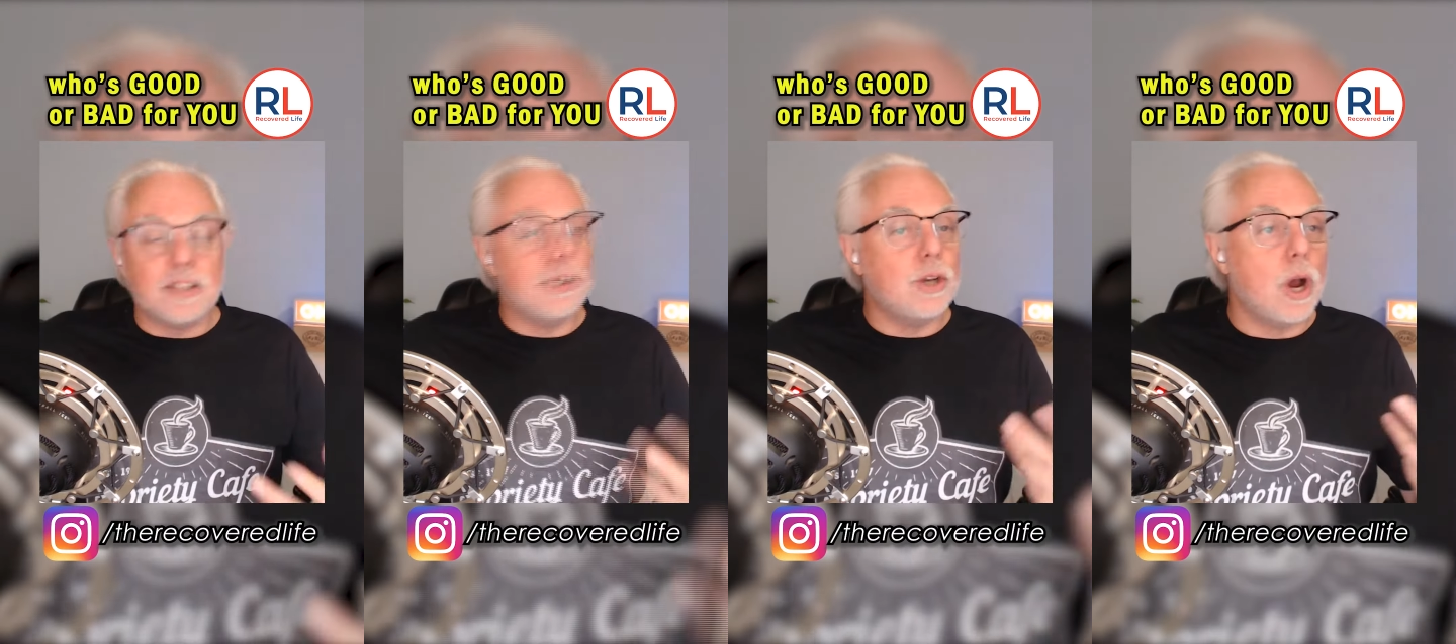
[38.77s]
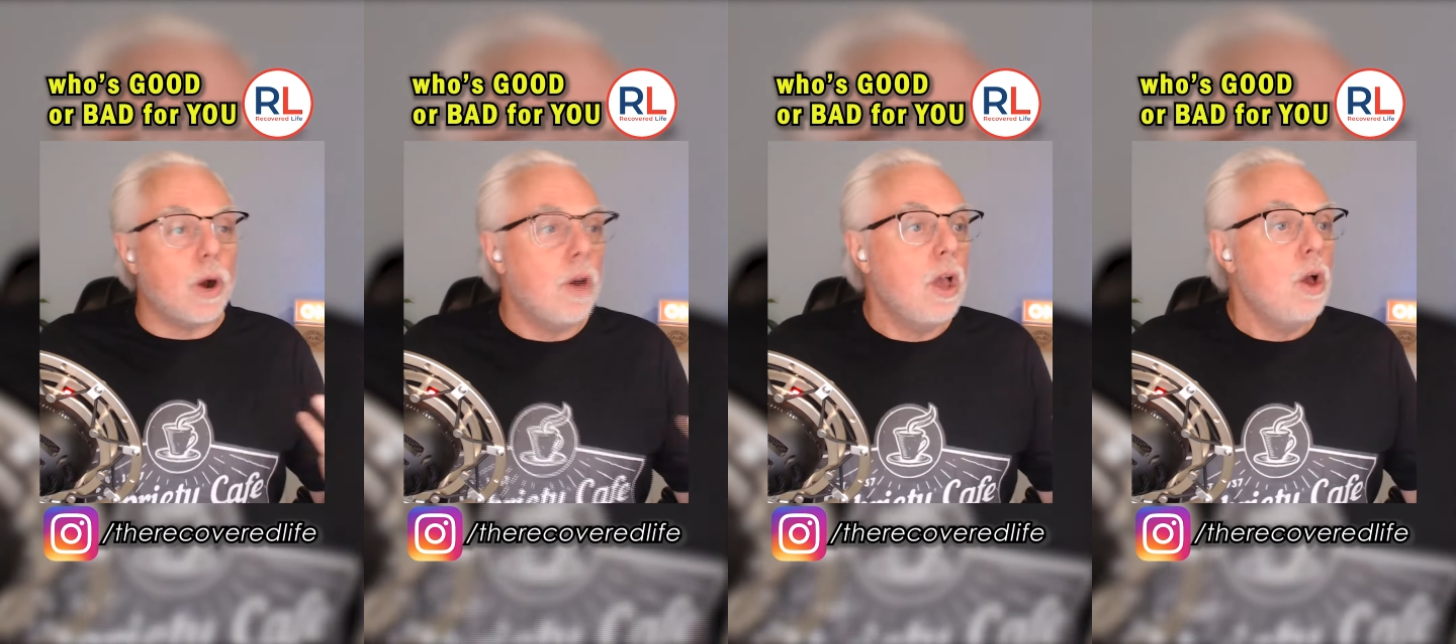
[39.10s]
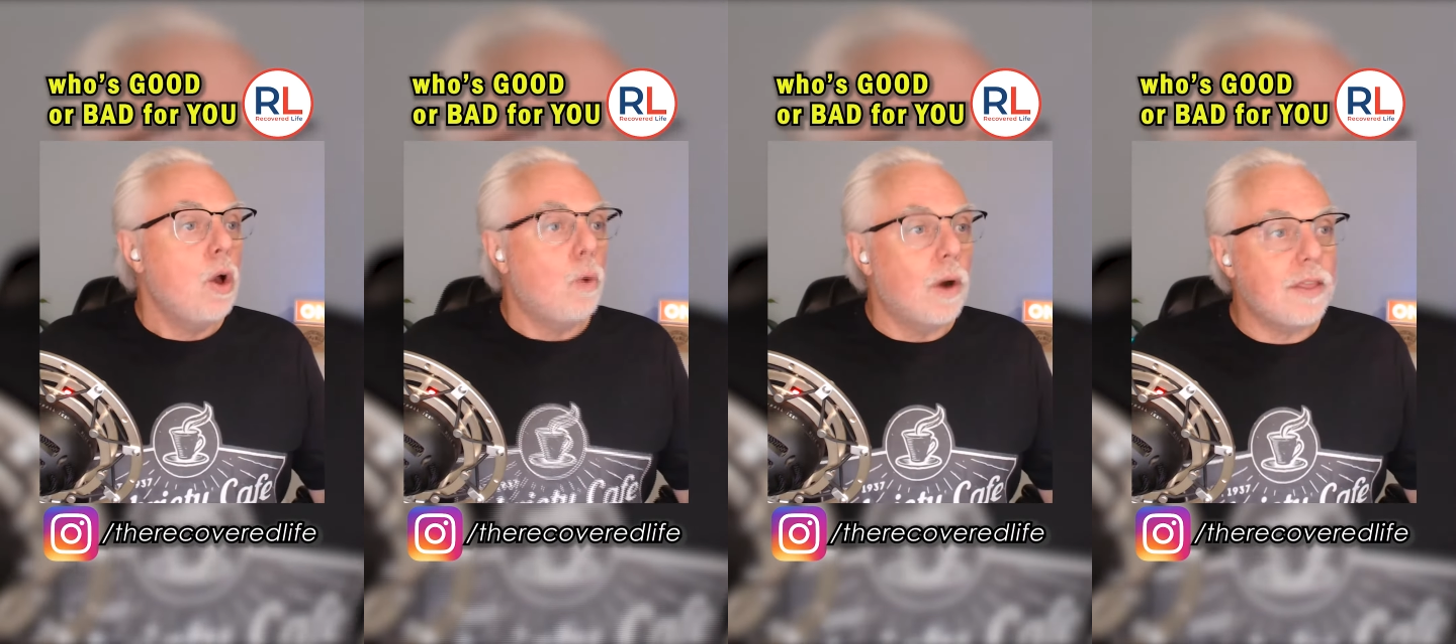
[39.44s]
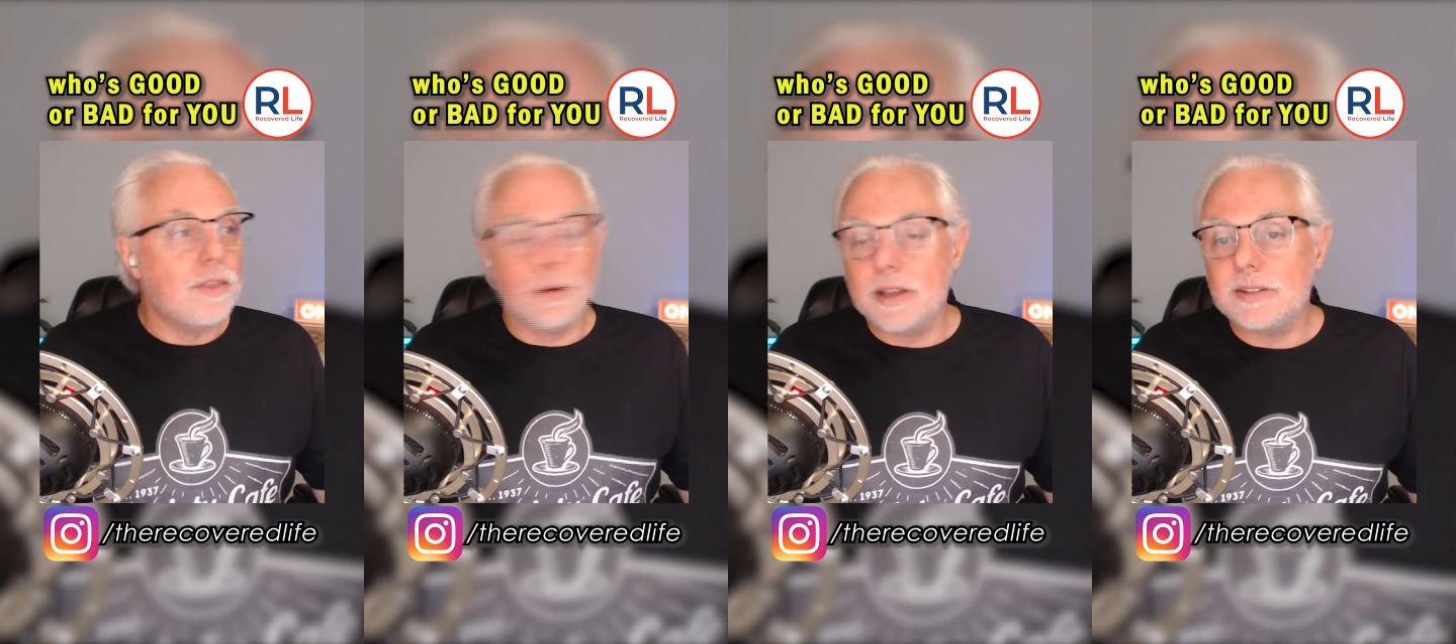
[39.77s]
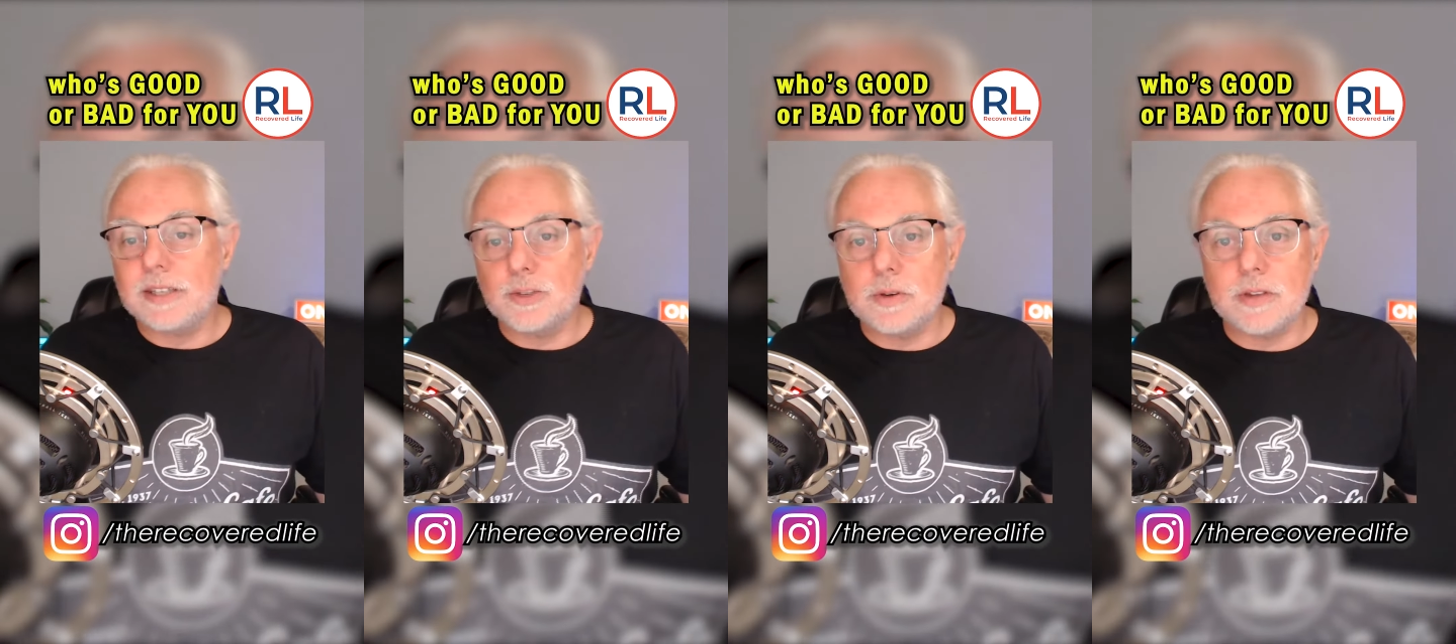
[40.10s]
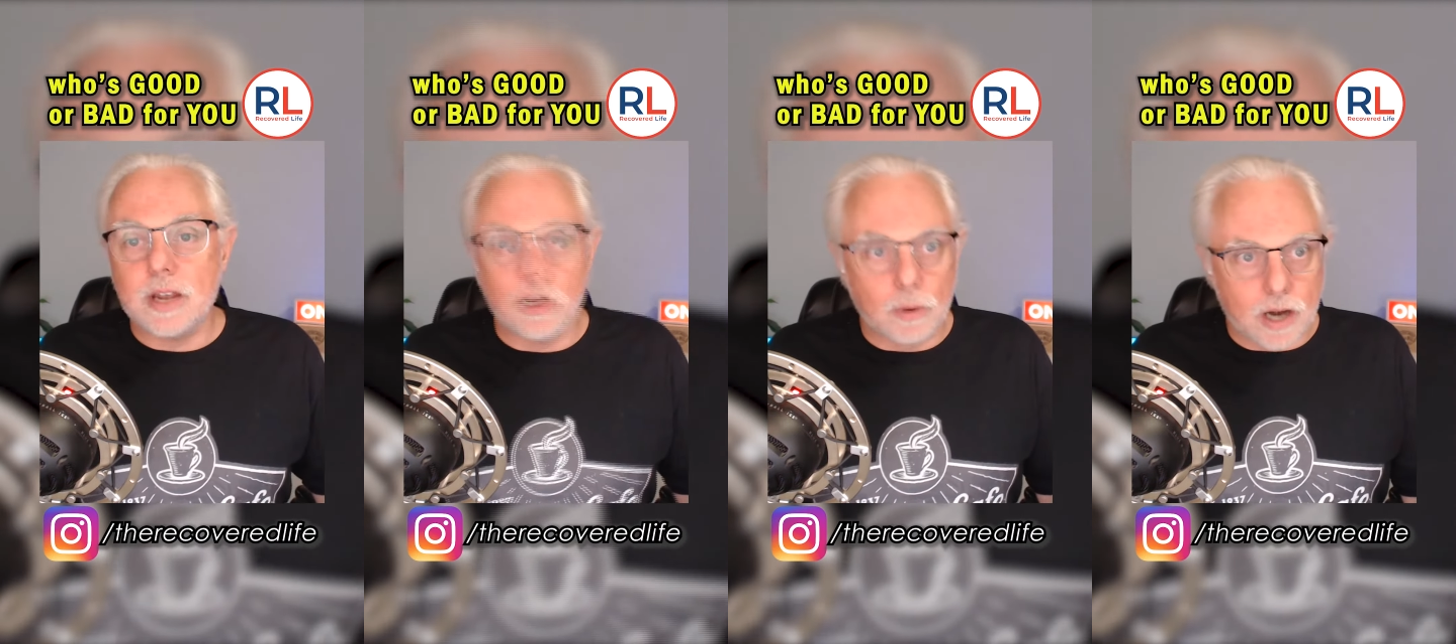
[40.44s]
And, you know, one of the great things we've
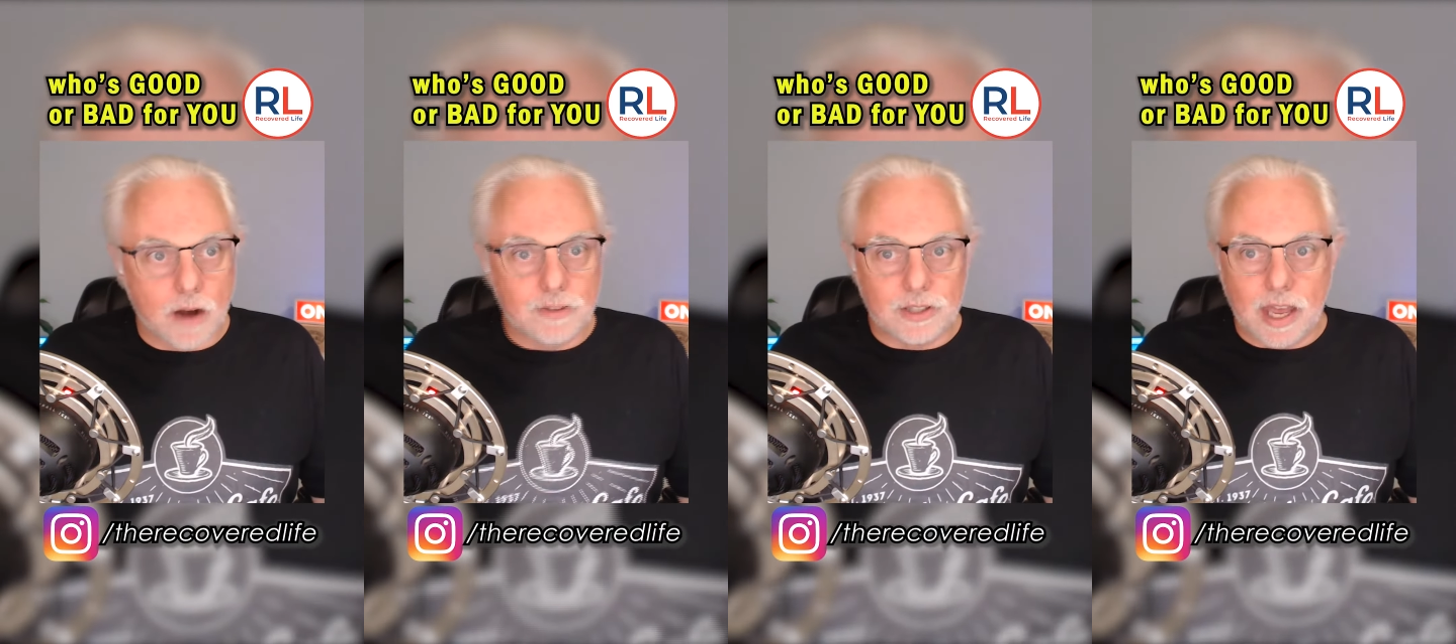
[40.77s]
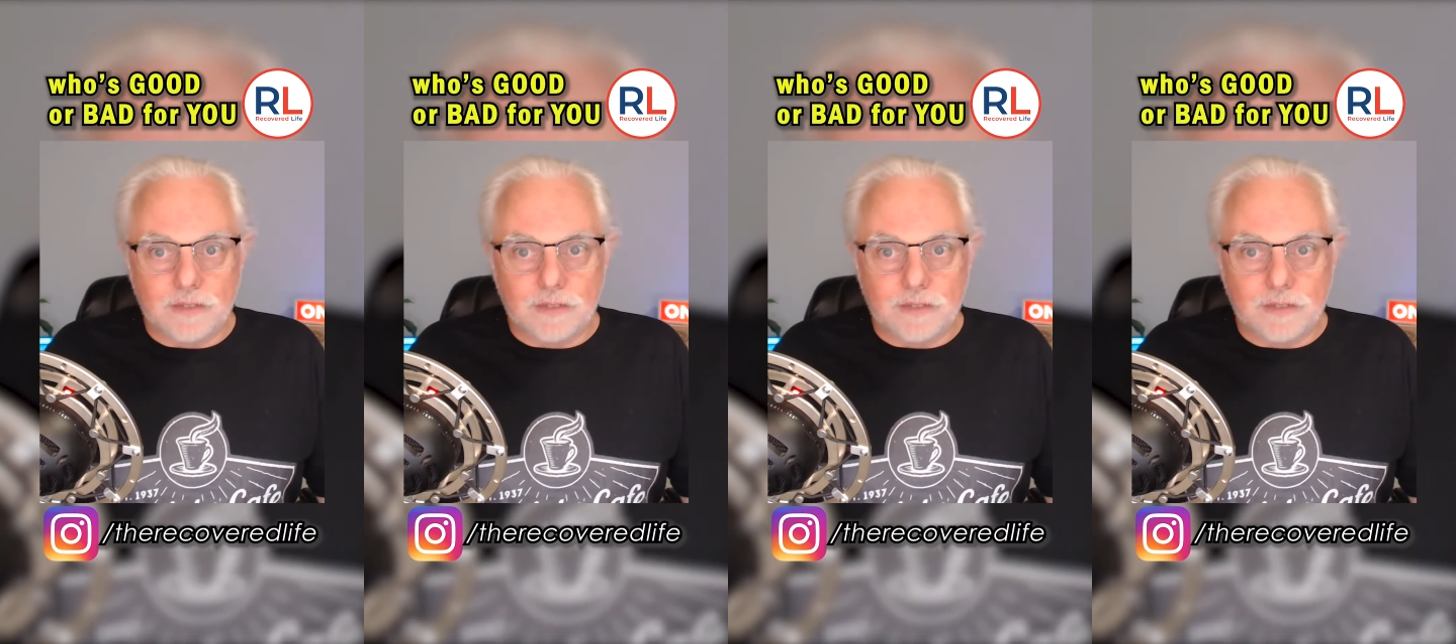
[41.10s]
done on Recovered